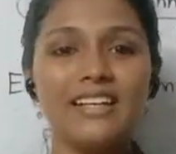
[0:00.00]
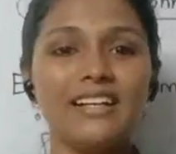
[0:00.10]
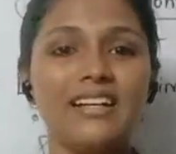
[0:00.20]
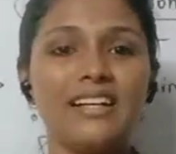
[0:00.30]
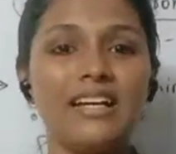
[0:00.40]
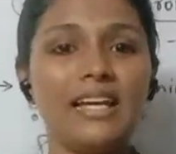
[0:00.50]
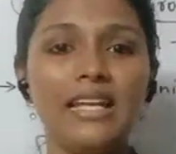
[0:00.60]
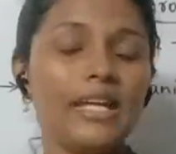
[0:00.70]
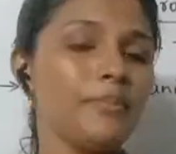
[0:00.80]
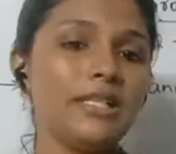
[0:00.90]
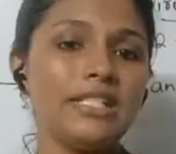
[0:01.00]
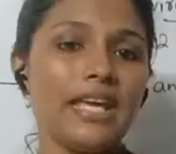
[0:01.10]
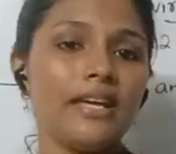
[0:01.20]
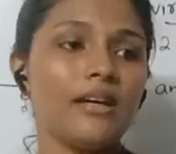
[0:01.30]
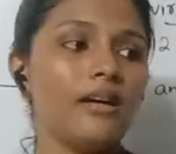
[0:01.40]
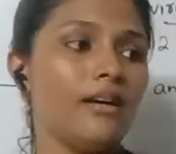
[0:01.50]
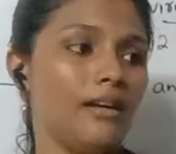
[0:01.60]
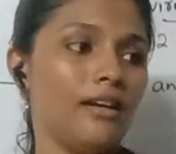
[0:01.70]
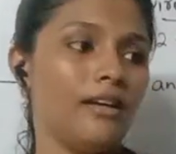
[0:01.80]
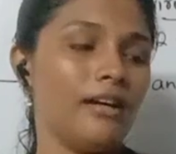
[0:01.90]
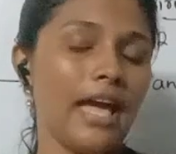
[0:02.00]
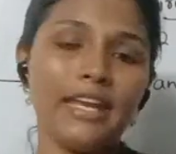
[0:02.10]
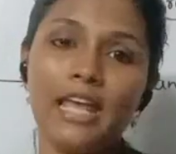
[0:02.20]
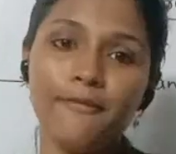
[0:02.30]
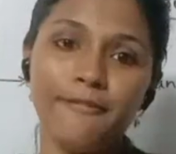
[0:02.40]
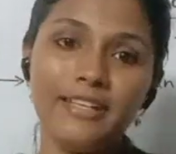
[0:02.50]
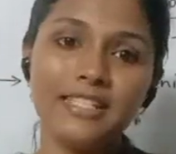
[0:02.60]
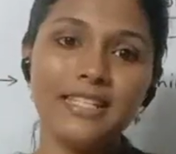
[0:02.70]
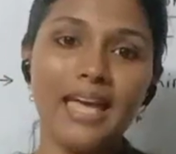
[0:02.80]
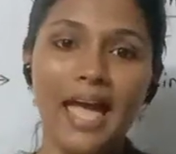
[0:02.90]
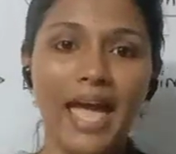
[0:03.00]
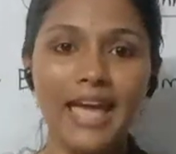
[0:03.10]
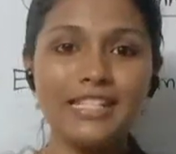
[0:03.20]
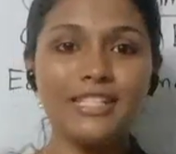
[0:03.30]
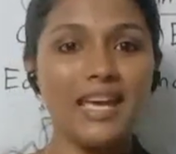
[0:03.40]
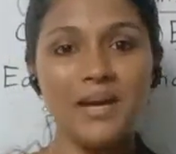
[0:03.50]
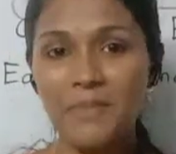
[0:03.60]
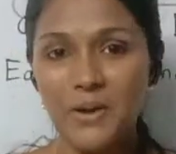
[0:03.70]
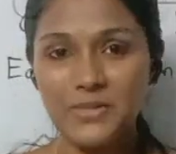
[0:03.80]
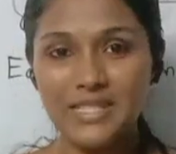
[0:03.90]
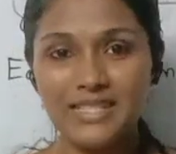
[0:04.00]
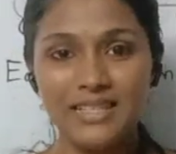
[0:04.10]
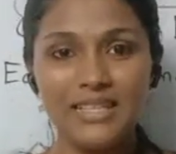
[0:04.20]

Let me take an elephant and a mouse.